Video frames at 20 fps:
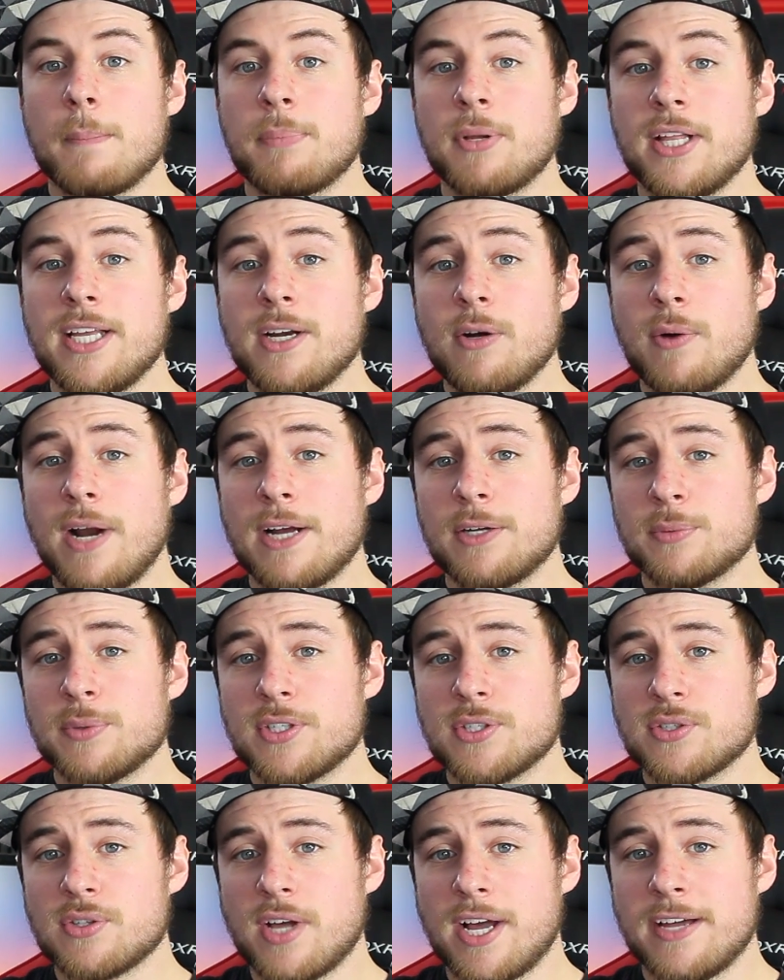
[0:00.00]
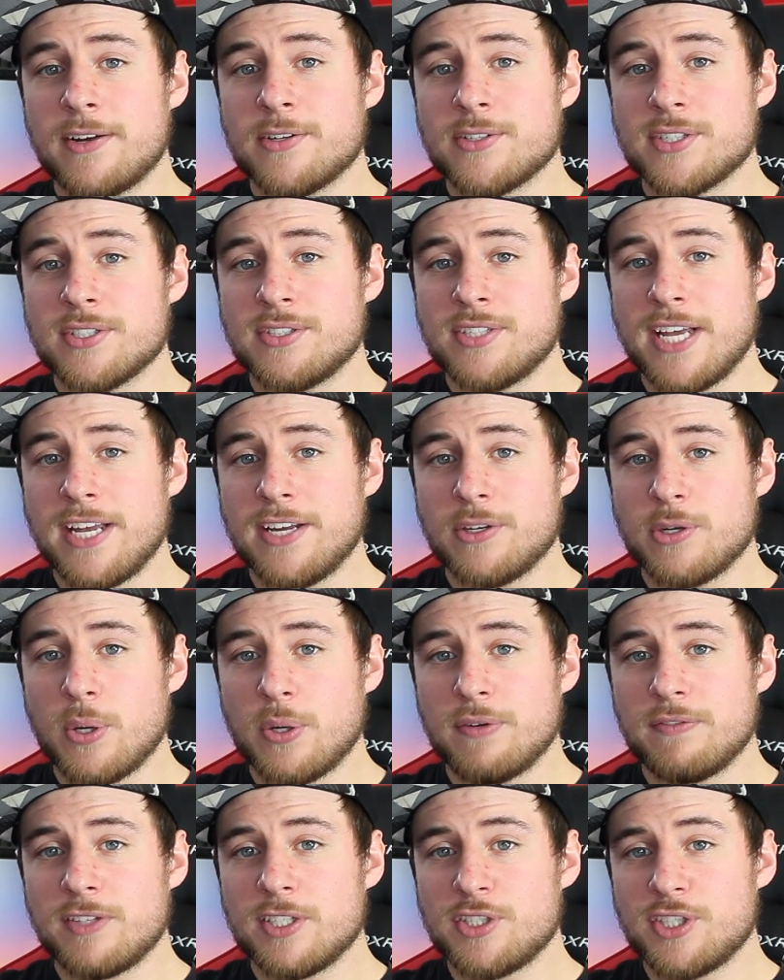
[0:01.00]
Play around with the sliders and take
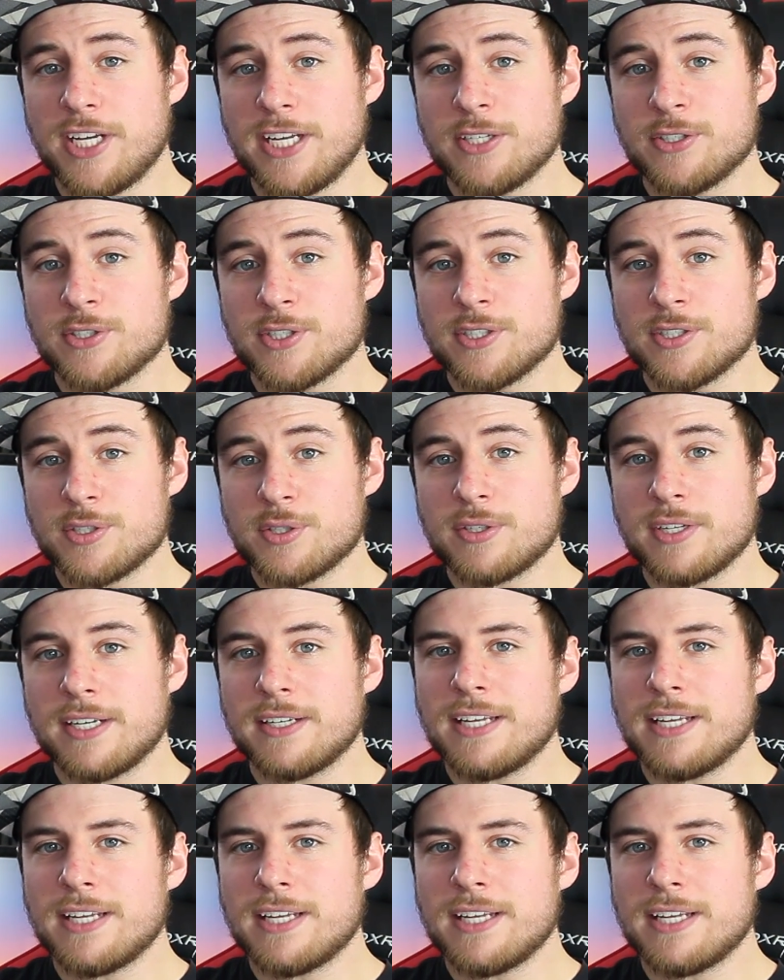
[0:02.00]
note of the changes